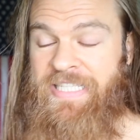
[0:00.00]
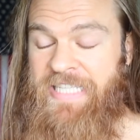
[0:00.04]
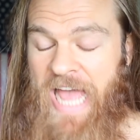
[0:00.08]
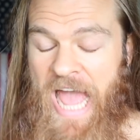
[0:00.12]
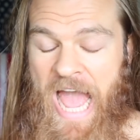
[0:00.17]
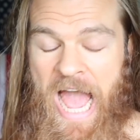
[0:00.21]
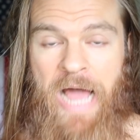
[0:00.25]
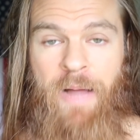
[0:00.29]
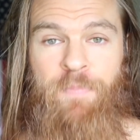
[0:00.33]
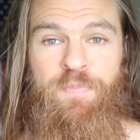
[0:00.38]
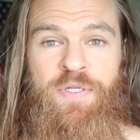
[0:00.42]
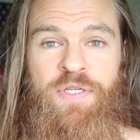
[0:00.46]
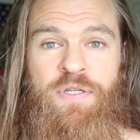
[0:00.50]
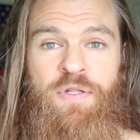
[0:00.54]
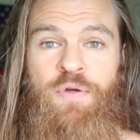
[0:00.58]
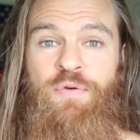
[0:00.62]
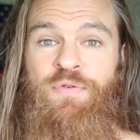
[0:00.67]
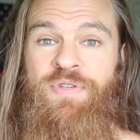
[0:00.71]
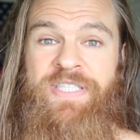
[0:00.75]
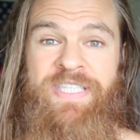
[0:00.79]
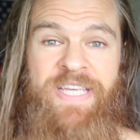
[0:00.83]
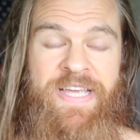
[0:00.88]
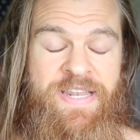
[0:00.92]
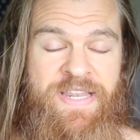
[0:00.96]
It's
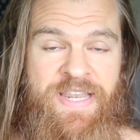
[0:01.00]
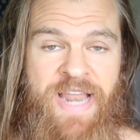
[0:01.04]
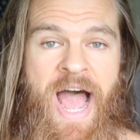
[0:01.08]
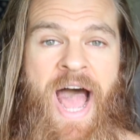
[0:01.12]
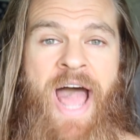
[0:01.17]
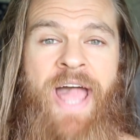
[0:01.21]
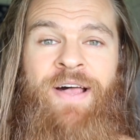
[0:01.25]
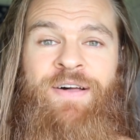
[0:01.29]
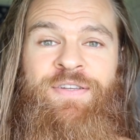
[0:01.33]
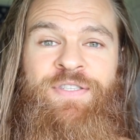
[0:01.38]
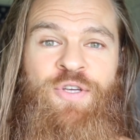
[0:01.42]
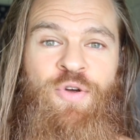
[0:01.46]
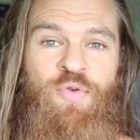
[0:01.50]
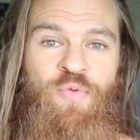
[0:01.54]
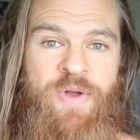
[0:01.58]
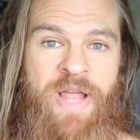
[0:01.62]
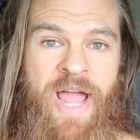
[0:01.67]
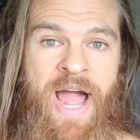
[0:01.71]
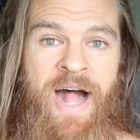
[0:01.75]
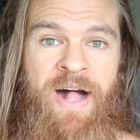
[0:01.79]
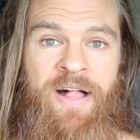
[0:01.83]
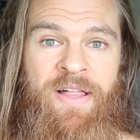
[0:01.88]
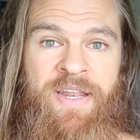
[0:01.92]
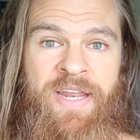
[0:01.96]
absolute denial to
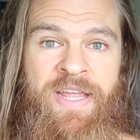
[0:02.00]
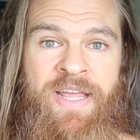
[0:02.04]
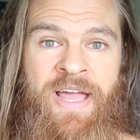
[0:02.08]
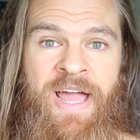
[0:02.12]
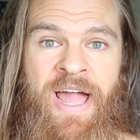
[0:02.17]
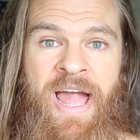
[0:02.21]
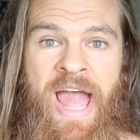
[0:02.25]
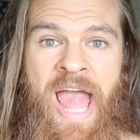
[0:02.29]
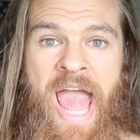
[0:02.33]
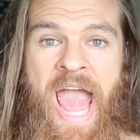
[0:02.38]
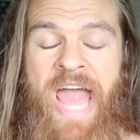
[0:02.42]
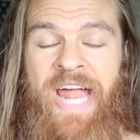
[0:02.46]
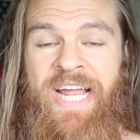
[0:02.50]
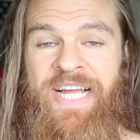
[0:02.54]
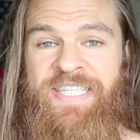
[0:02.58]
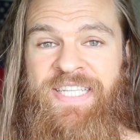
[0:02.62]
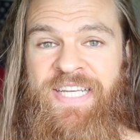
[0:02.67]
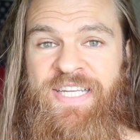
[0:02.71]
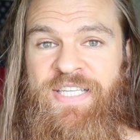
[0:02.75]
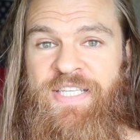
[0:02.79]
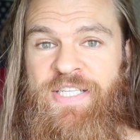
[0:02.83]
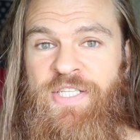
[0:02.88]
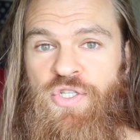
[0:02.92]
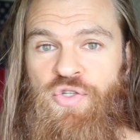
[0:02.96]
reality, and
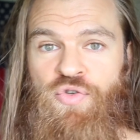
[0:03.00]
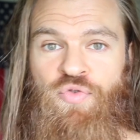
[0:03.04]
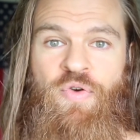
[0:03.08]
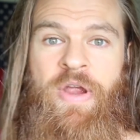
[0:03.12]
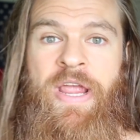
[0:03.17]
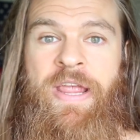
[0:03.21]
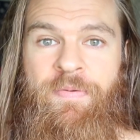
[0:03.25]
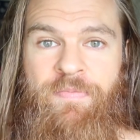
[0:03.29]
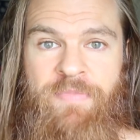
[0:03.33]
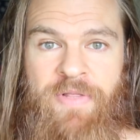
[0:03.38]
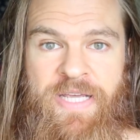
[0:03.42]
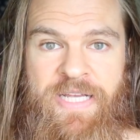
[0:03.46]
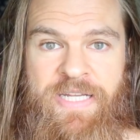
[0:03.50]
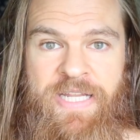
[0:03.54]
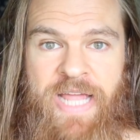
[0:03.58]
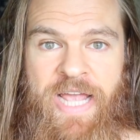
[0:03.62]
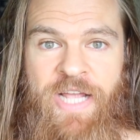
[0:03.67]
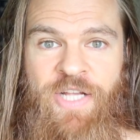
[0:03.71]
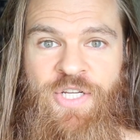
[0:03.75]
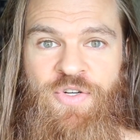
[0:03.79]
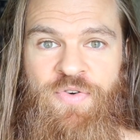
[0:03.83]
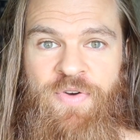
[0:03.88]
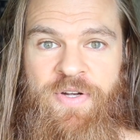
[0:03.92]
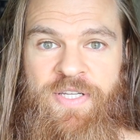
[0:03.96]
it's extremely
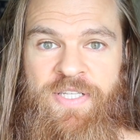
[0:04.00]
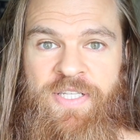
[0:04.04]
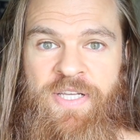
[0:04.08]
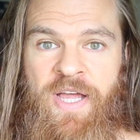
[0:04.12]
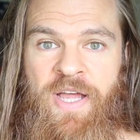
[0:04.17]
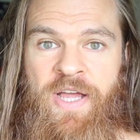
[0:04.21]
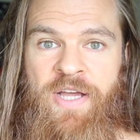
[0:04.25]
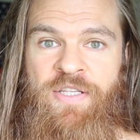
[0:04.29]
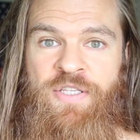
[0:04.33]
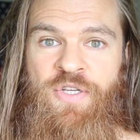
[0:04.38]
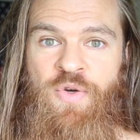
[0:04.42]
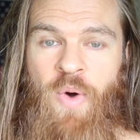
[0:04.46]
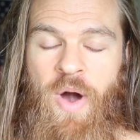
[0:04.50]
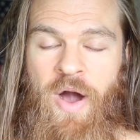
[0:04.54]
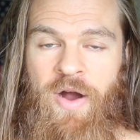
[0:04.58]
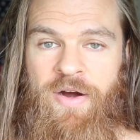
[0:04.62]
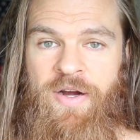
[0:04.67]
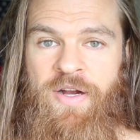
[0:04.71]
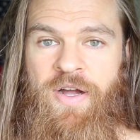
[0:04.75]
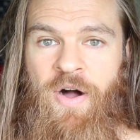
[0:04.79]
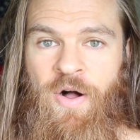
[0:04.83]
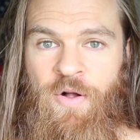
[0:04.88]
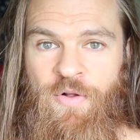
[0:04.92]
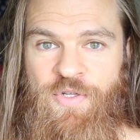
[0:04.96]
dangerous to
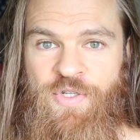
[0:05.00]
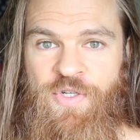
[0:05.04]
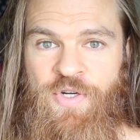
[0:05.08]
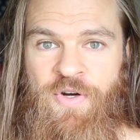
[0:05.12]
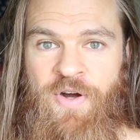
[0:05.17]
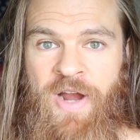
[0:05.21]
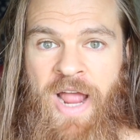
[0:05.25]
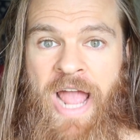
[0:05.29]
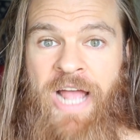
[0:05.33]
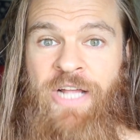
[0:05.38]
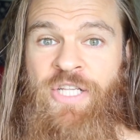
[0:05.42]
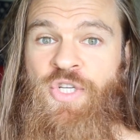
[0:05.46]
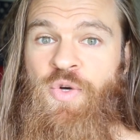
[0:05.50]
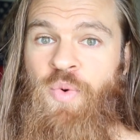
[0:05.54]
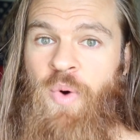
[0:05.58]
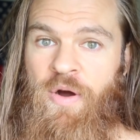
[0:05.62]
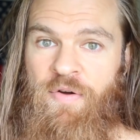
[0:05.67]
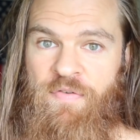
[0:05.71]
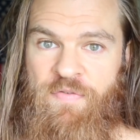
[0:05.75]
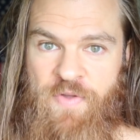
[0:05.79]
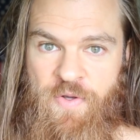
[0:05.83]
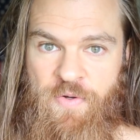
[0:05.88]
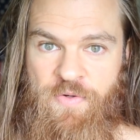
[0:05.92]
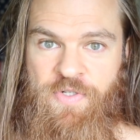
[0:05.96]
our culture and to
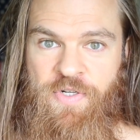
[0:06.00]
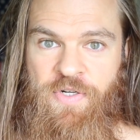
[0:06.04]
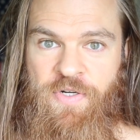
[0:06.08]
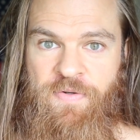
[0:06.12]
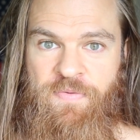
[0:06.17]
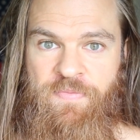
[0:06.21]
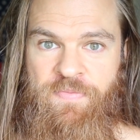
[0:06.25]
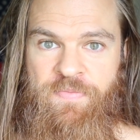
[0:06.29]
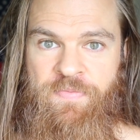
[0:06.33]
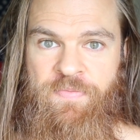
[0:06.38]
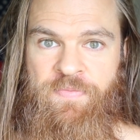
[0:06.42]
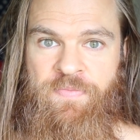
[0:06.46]
our future.